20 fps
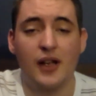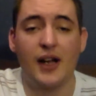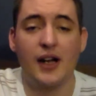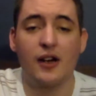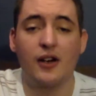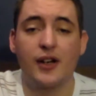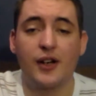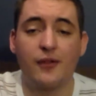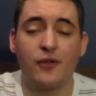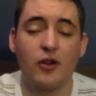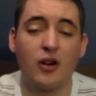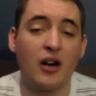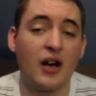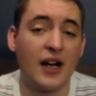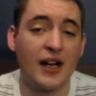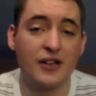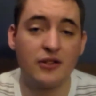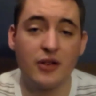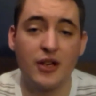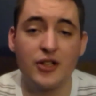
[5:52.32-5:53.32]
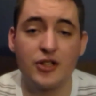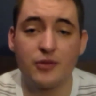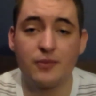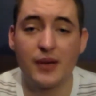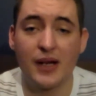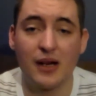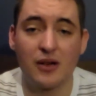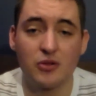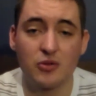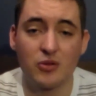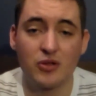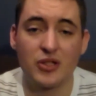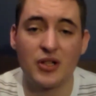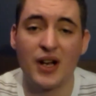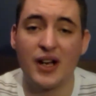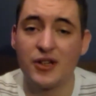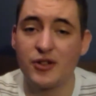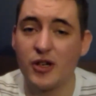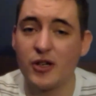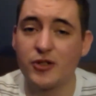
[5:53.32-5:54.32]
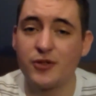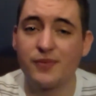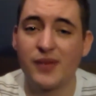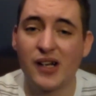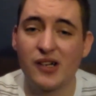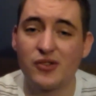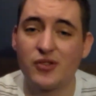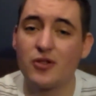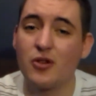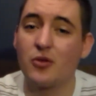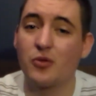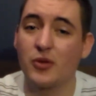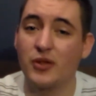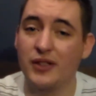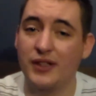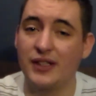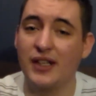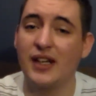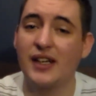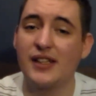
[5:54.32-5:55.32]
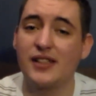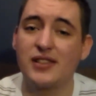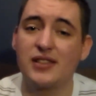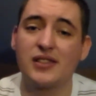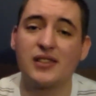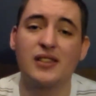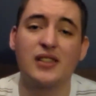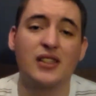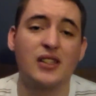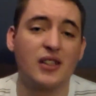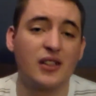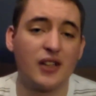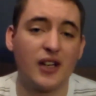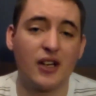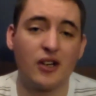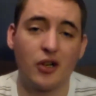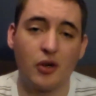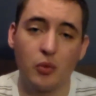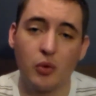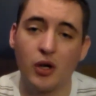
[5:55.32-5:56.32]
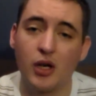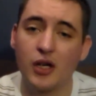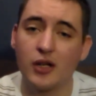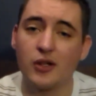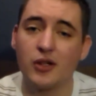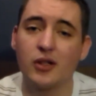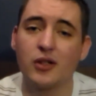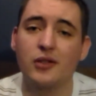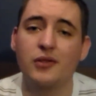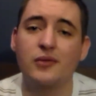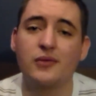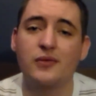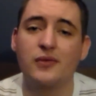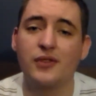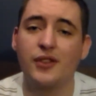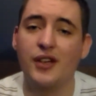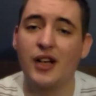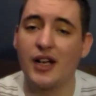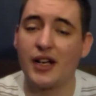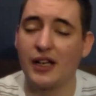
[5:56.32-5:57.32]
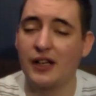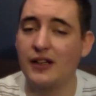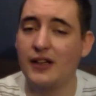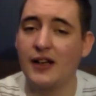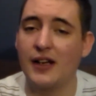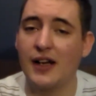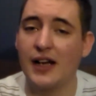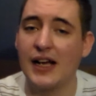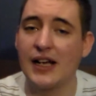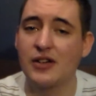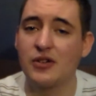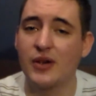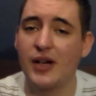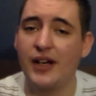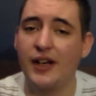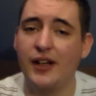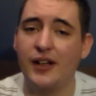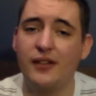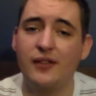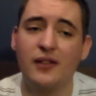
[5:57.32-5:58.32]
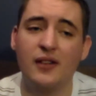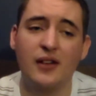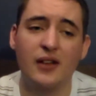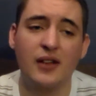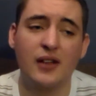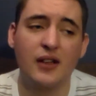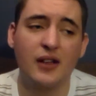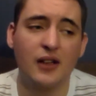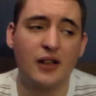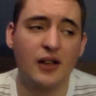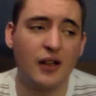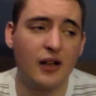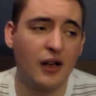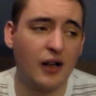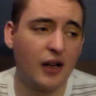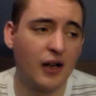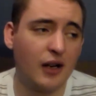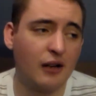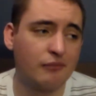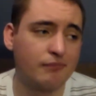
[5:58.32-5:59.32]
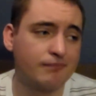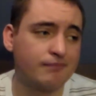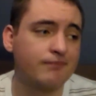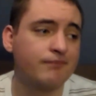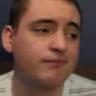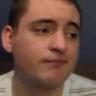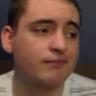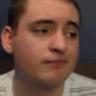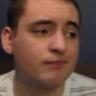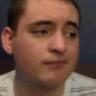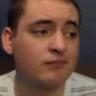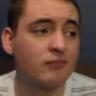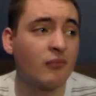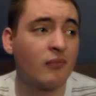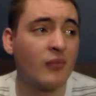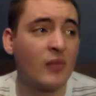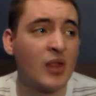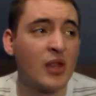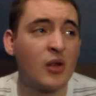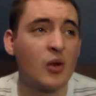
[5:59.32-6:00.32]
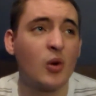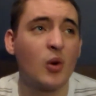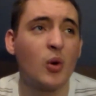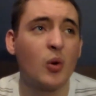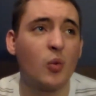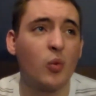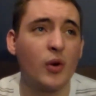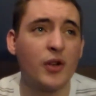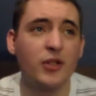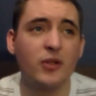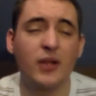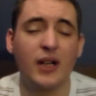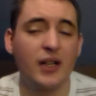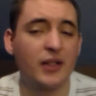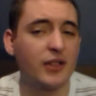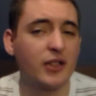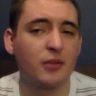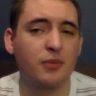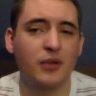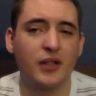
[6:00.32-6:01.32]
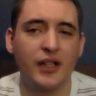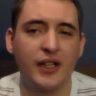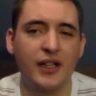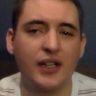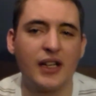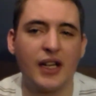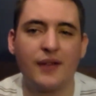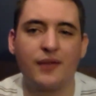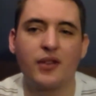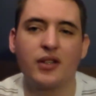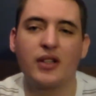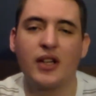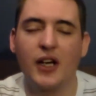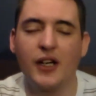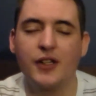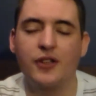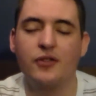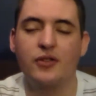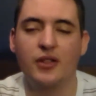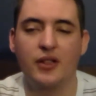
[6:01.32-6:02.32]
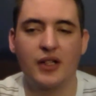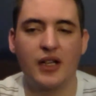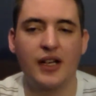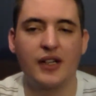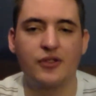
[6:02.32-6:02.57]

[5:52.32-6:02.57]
area for a hydration pouch, which hydration pouches are really nice. Carry water, not getting dehydrated. When you're out there playing, if you're not using